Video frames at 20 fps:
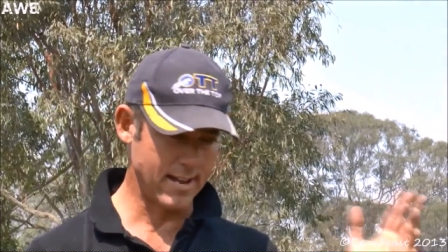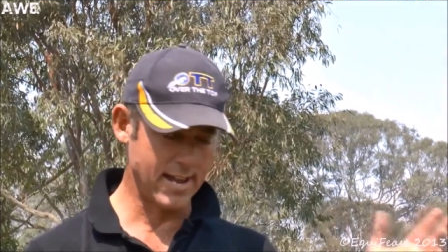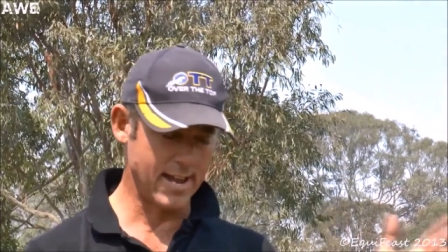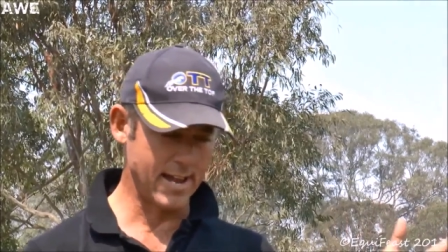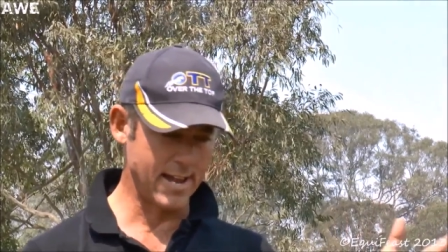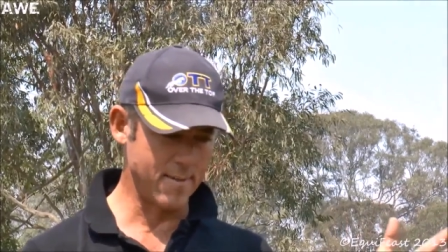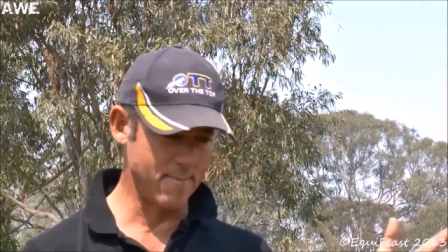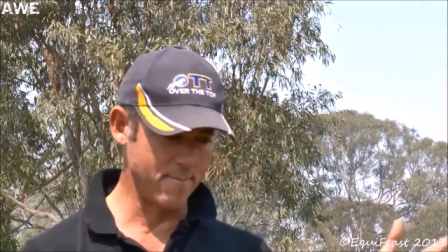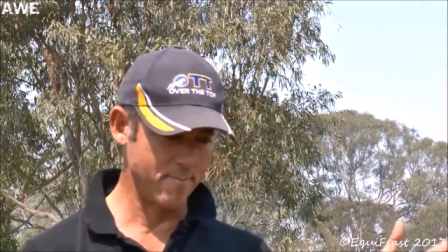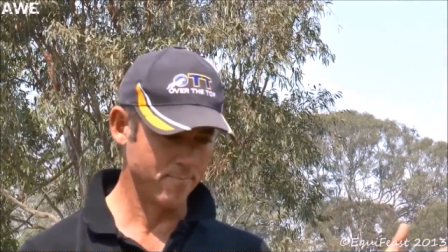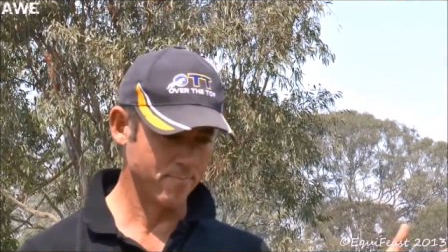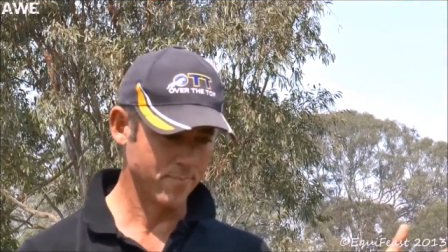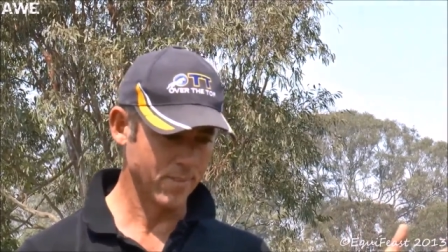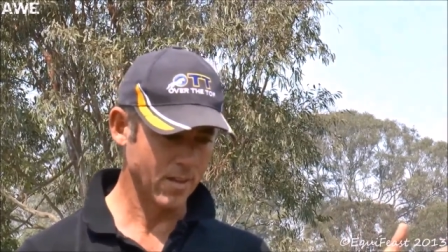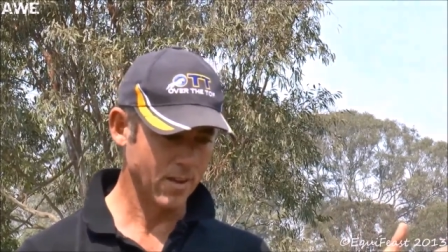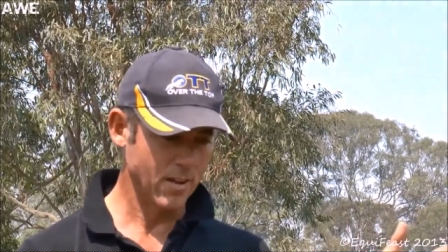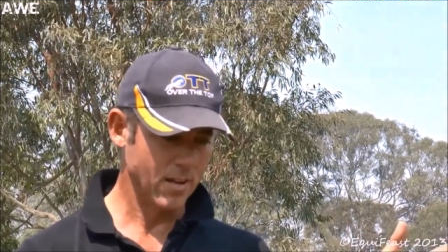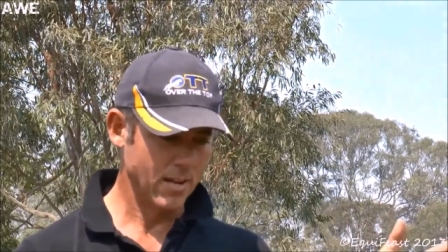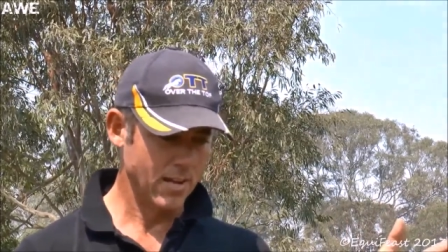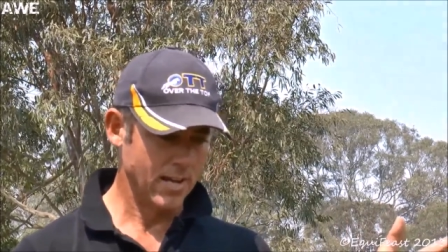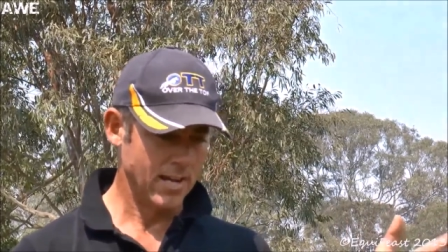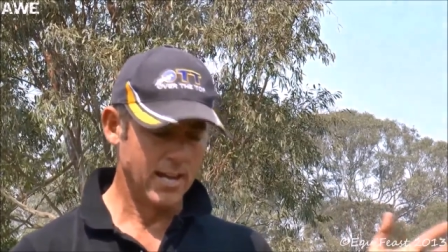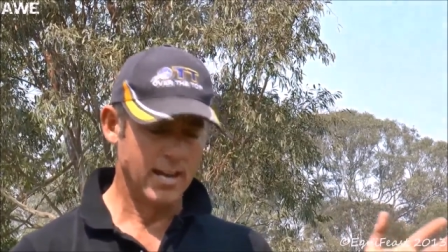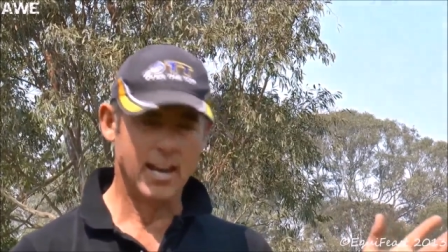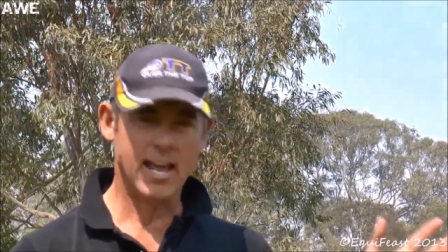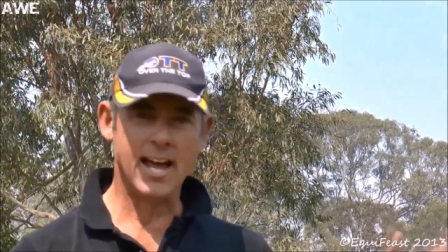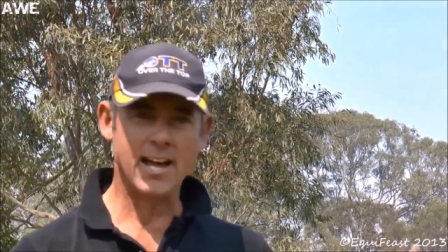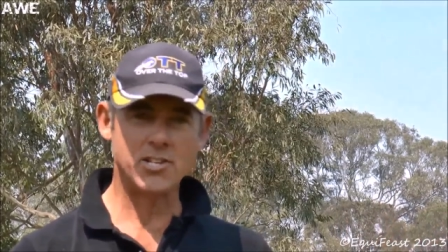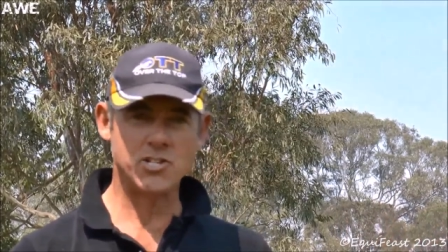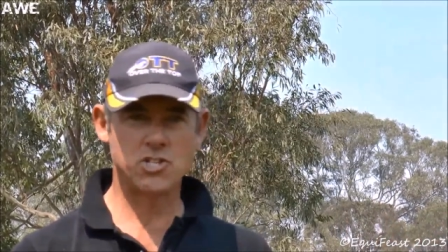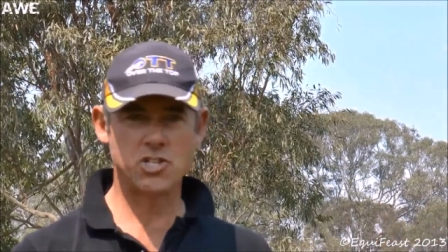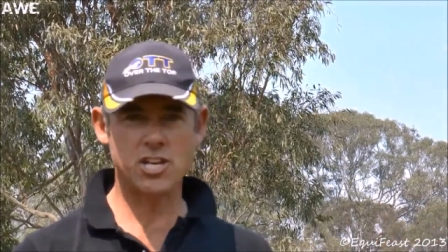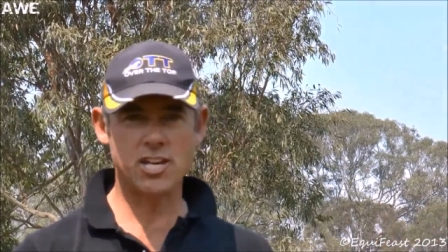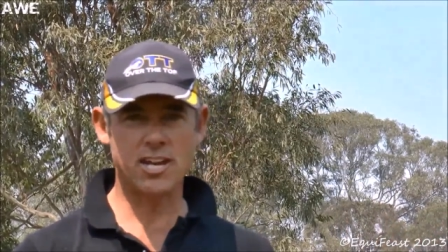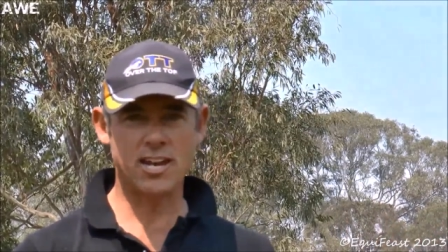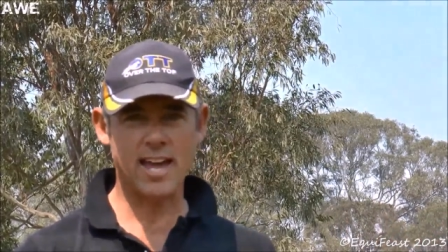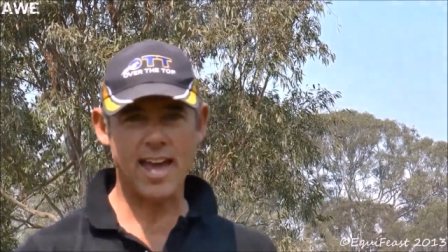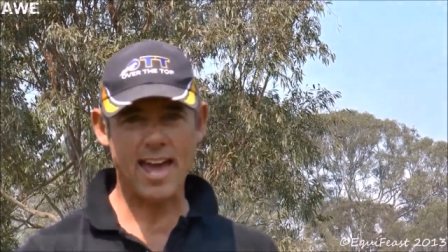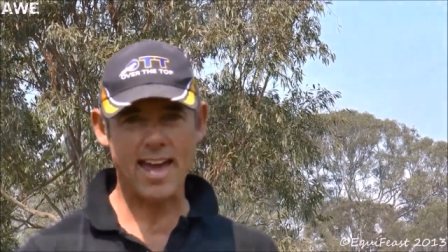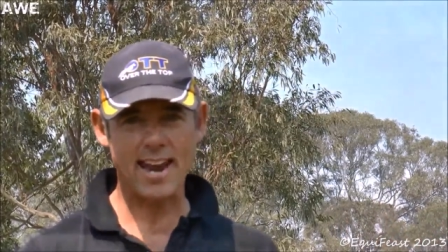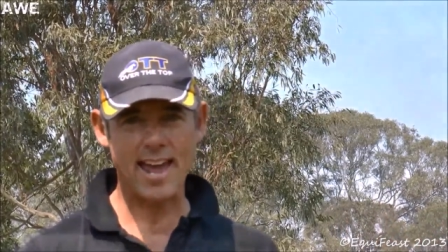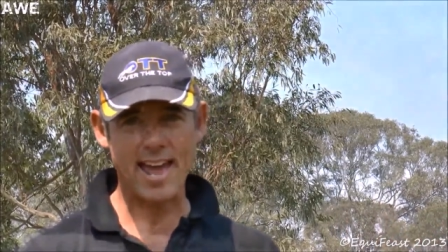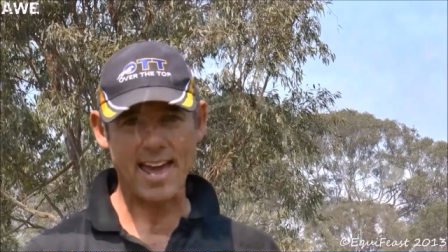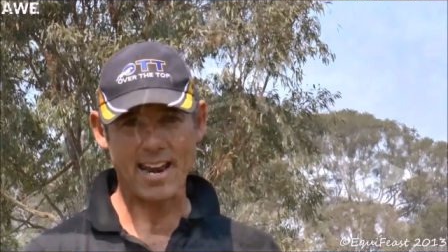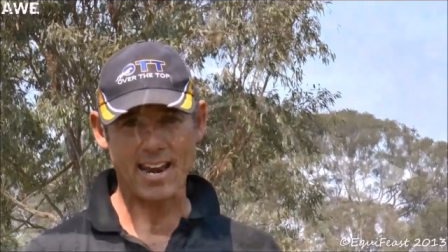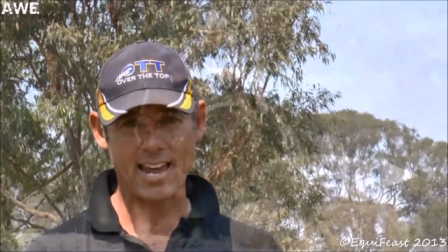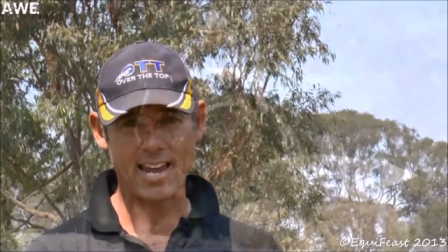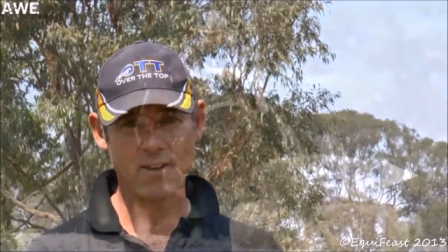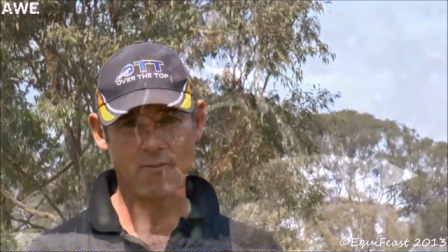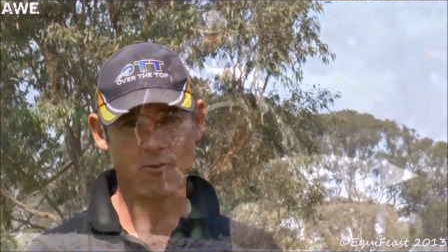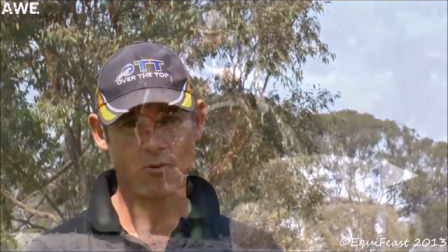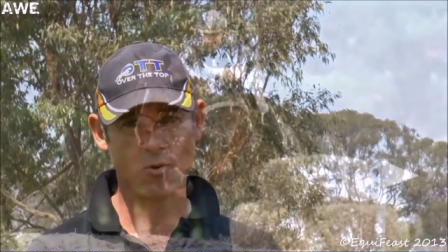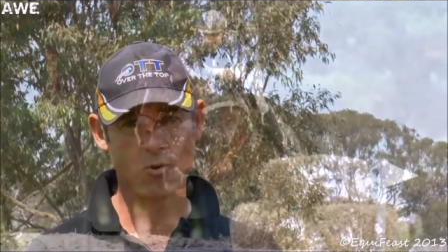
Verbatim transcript: um, last year at Adelaide